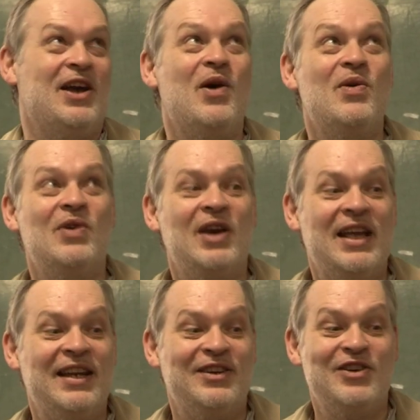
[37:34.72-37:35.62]
the
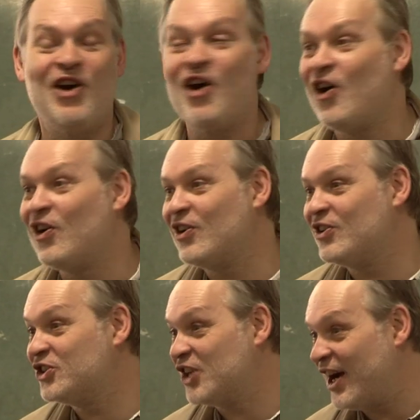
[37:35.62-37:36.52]
only
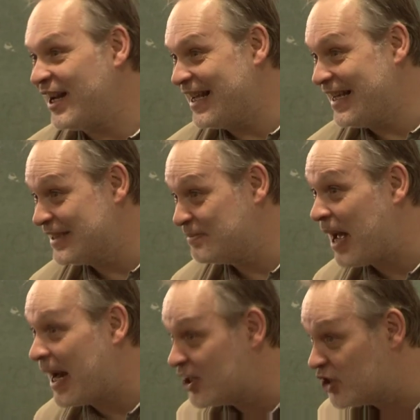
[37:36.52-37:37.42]

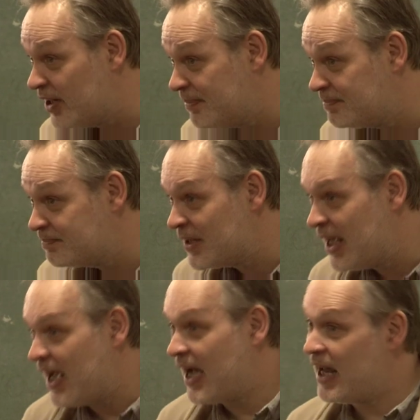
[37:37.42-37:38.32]
non-Chinese manager,
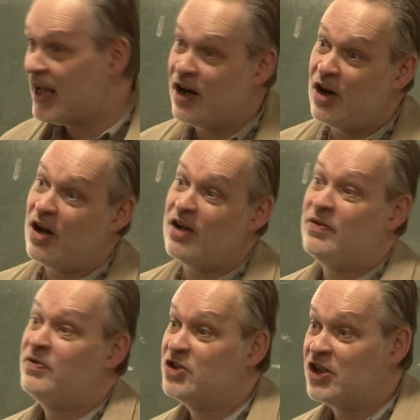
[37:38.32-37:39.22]
and I had a lot
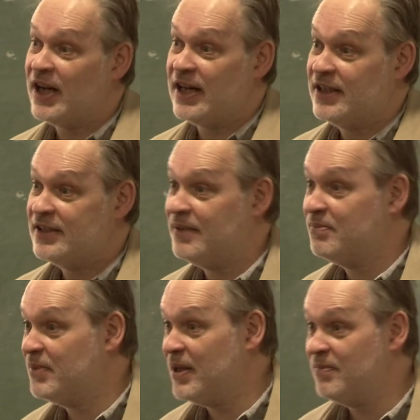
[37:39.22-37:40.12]
of Chinese
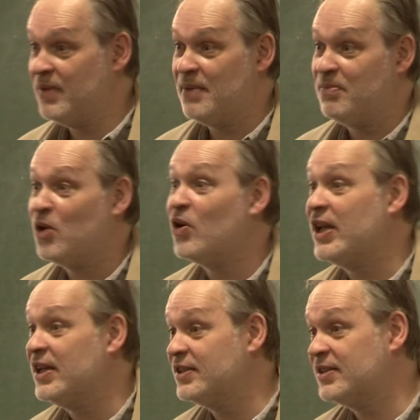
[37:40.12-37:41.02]

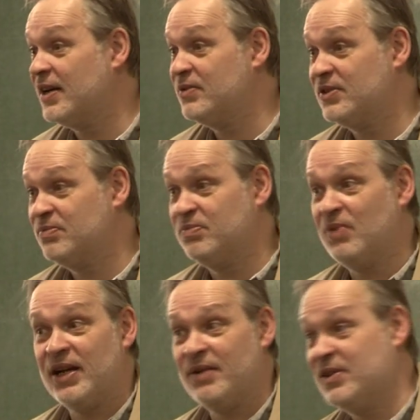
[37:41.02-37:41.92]
employees. I was
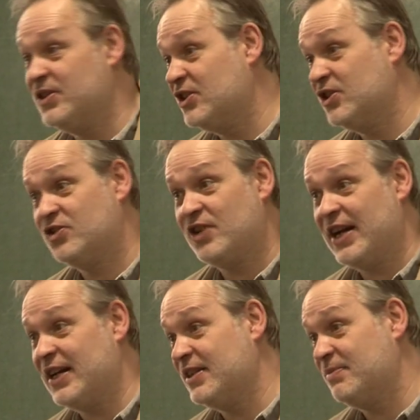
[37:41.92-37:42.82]
working in the teacher
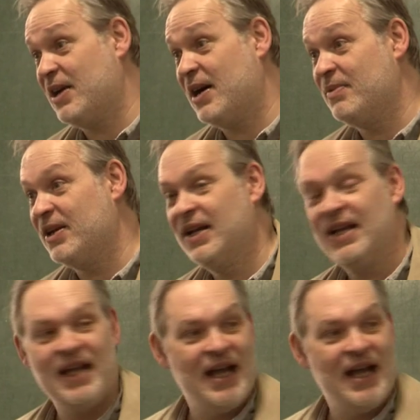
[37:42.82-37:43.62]
training department.